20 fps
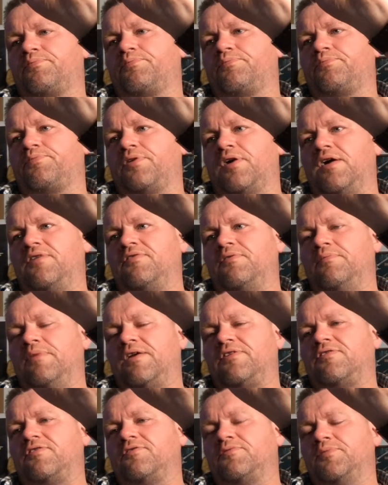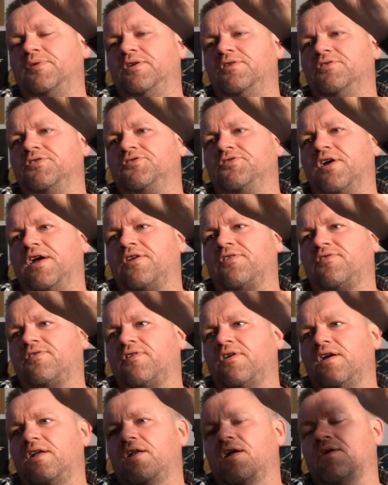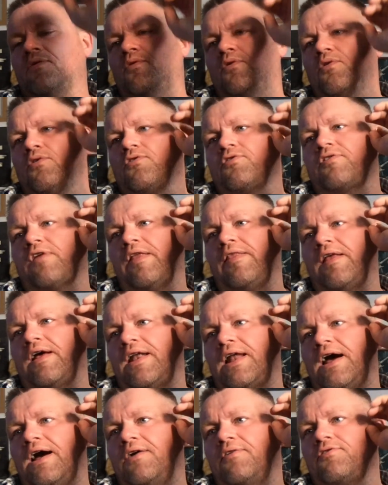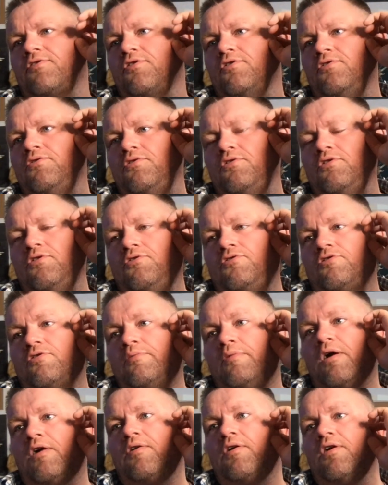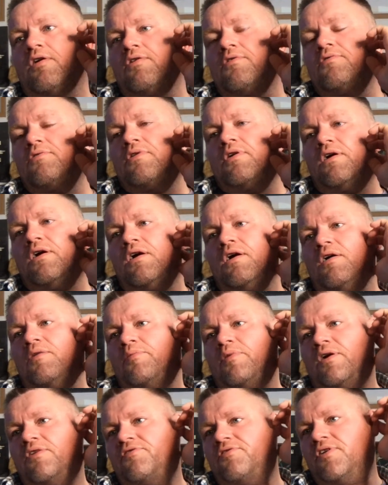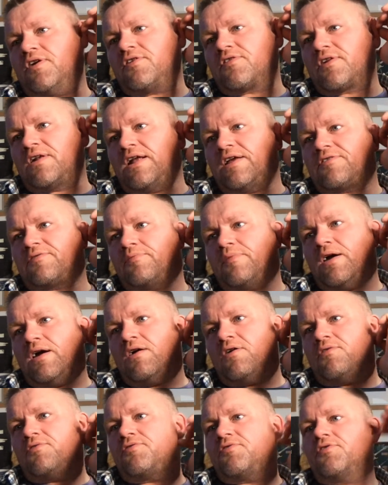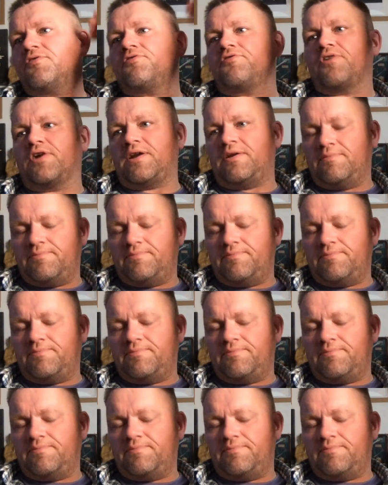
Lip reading: private message me your address, and I will send that out to you tomorrow by first class mail for free.